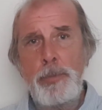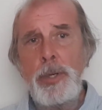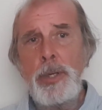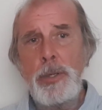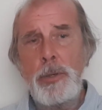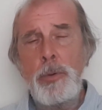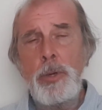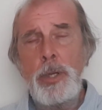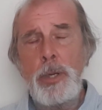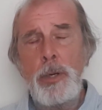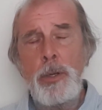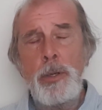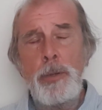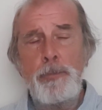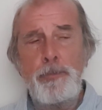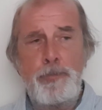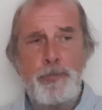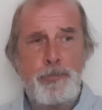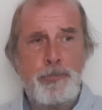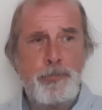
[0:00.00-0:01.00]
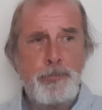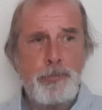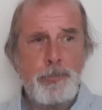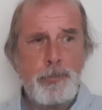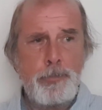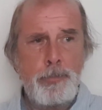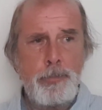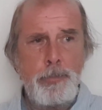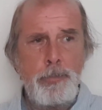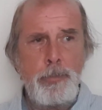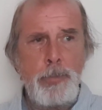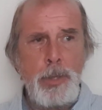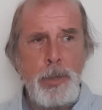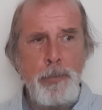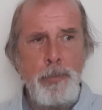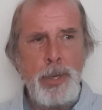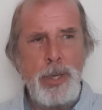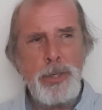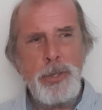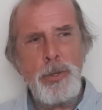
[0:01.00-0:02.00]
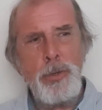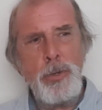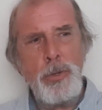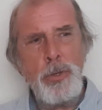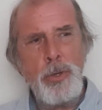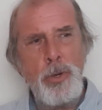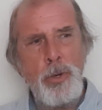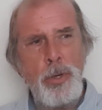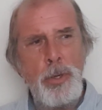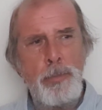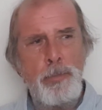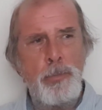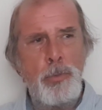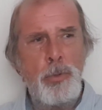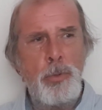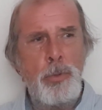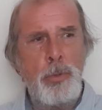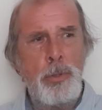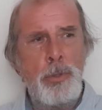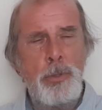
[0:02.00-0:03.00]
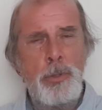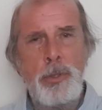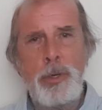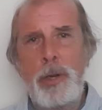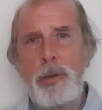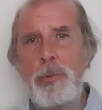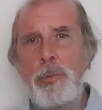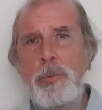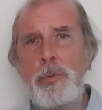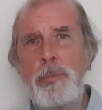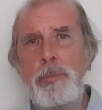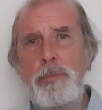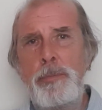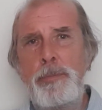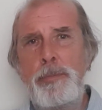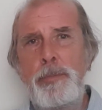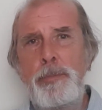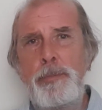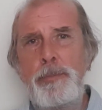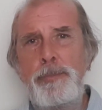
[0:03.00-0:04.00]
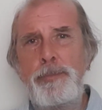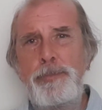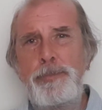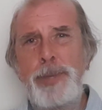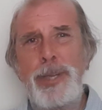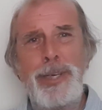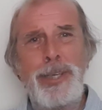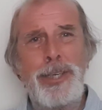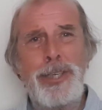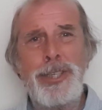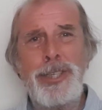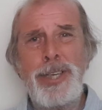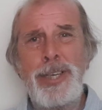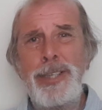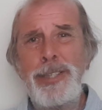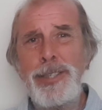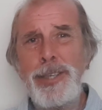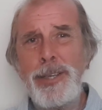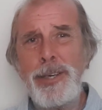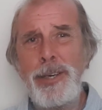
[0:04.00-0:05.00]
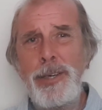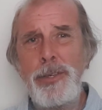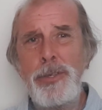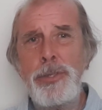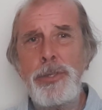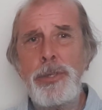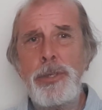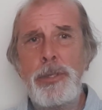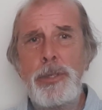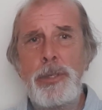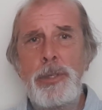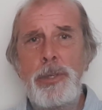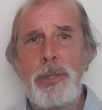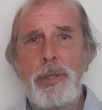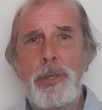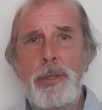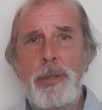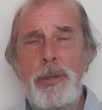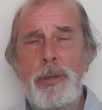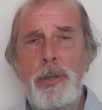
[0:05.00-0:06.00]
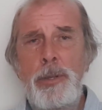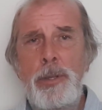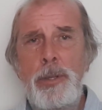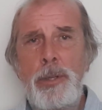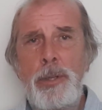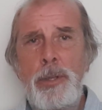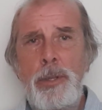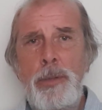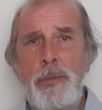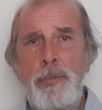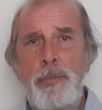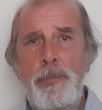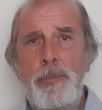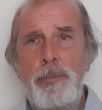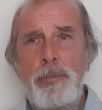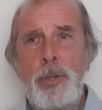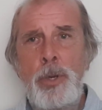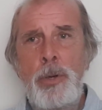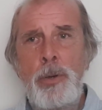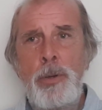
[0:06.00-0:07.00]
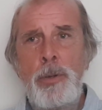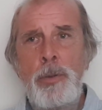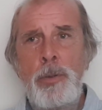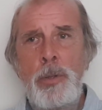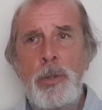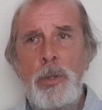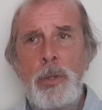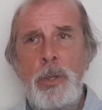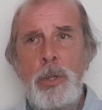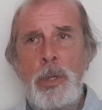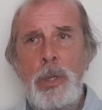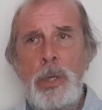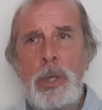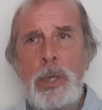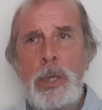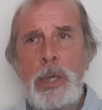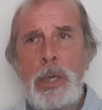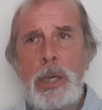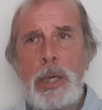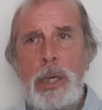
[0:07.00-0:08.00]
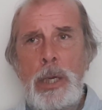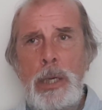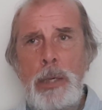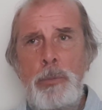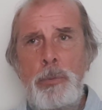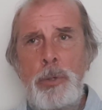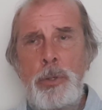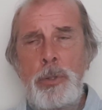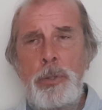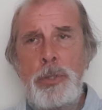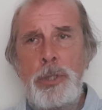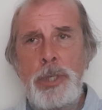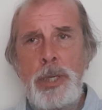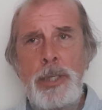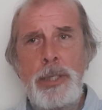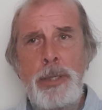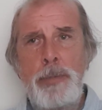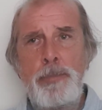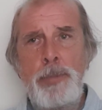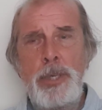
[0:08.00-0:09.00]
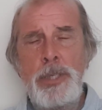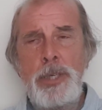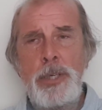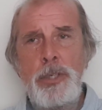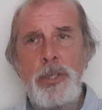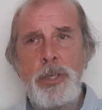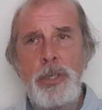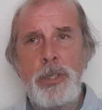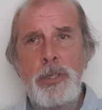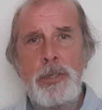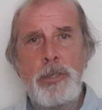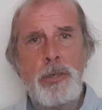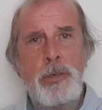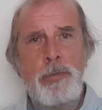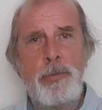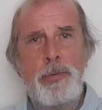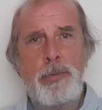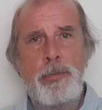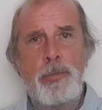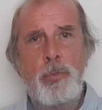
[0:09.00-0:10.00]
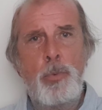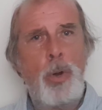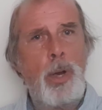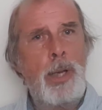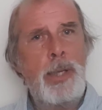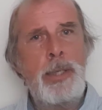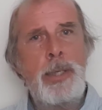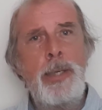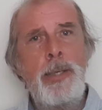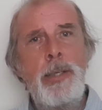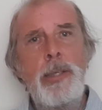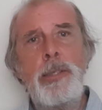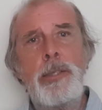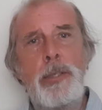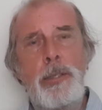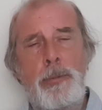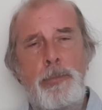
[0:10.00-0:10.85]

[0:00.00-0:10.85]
quite a lot, but I saw God more a bit like Santa Claus, you know. I would send him messages of what I needed,